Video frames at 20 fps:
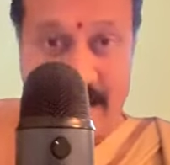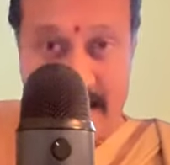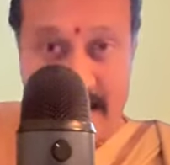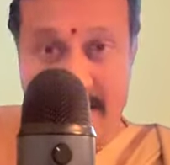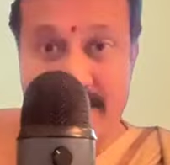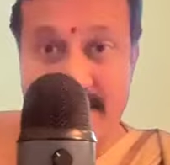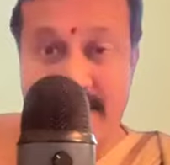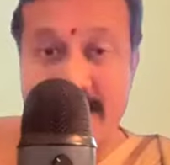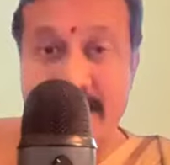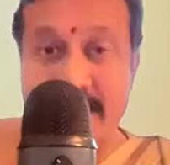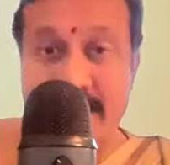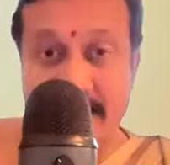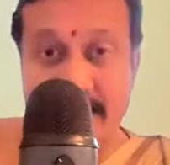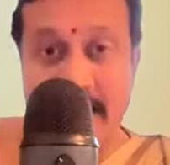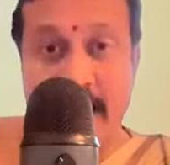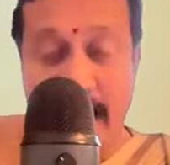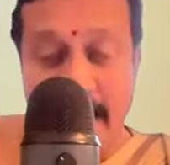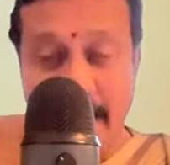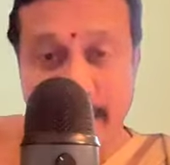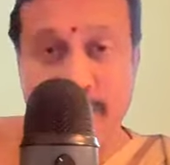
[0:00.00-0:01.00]
It is
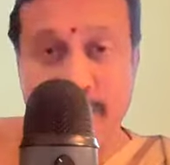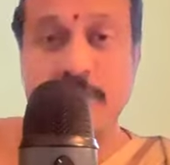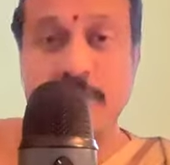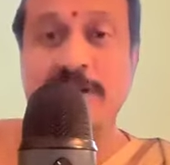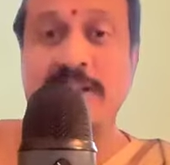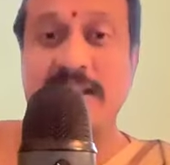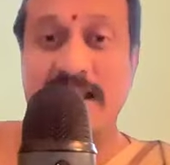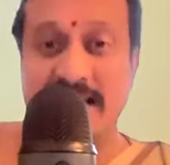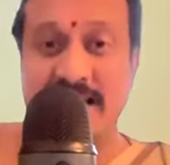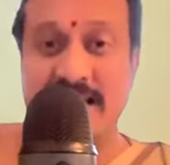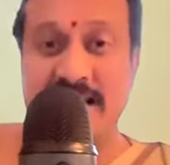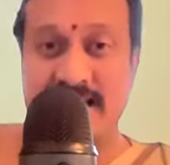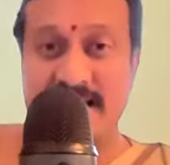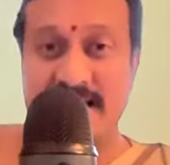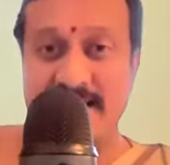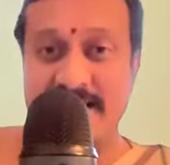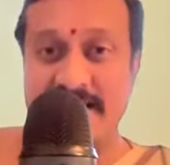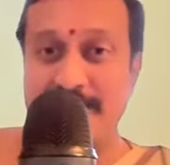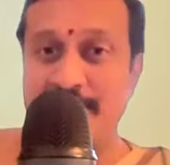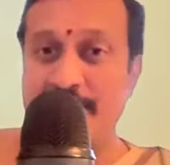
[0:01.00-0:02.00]
the actual Laya
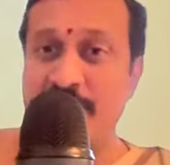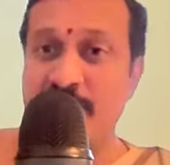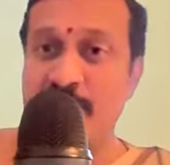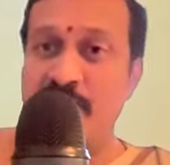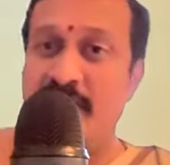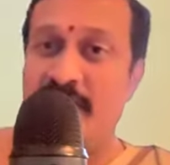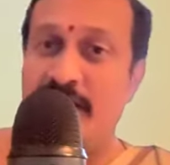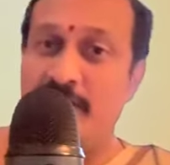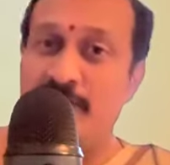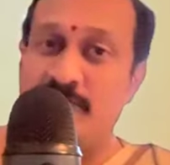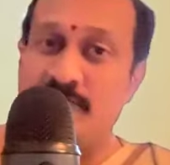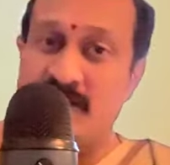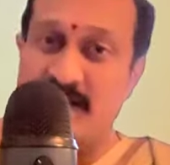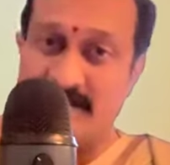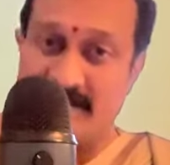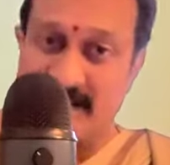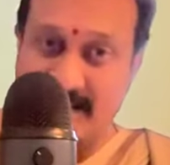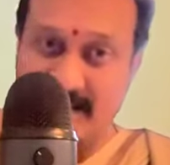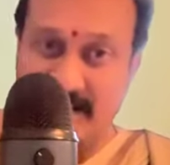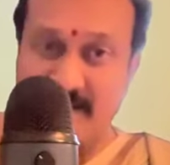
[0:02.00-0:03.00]
Rashi where
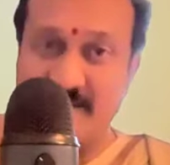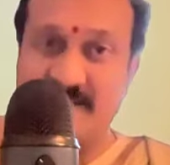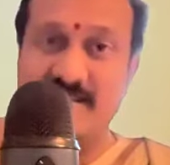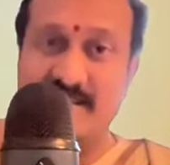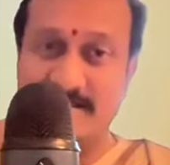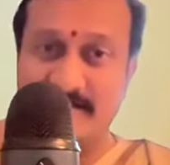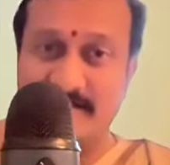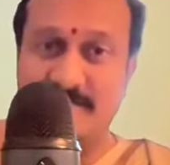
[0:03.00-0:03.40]
everything gets